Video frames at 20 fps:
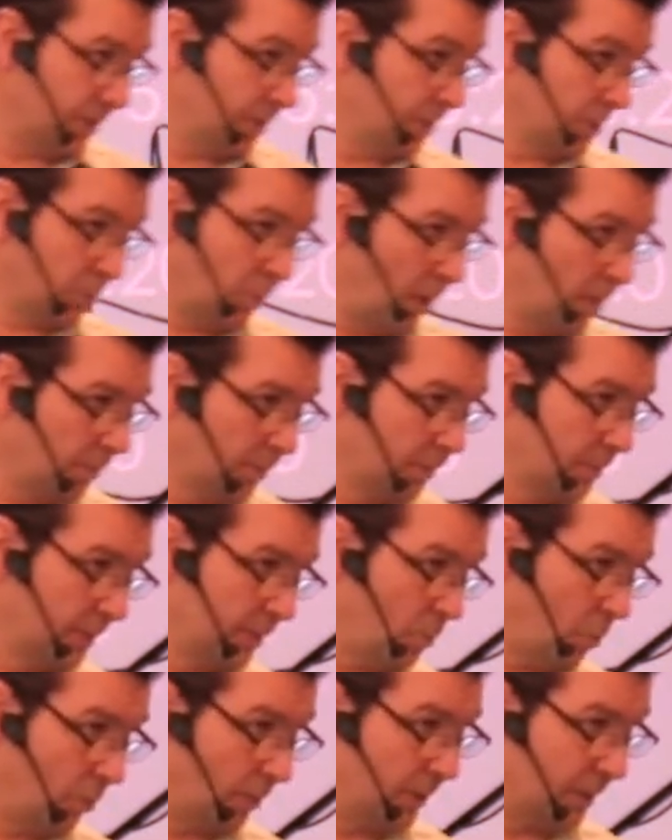and there's
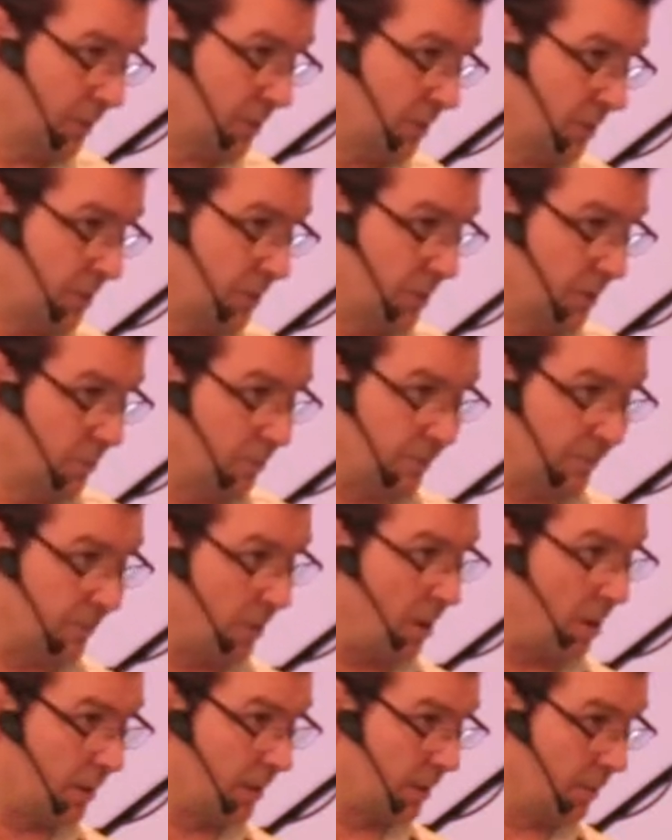probably more lessons than we've
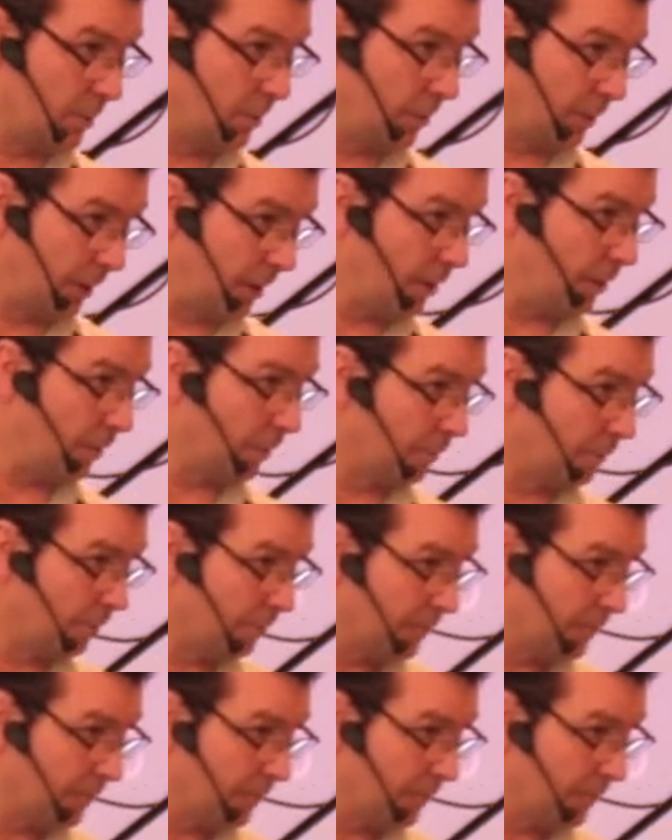talked about here,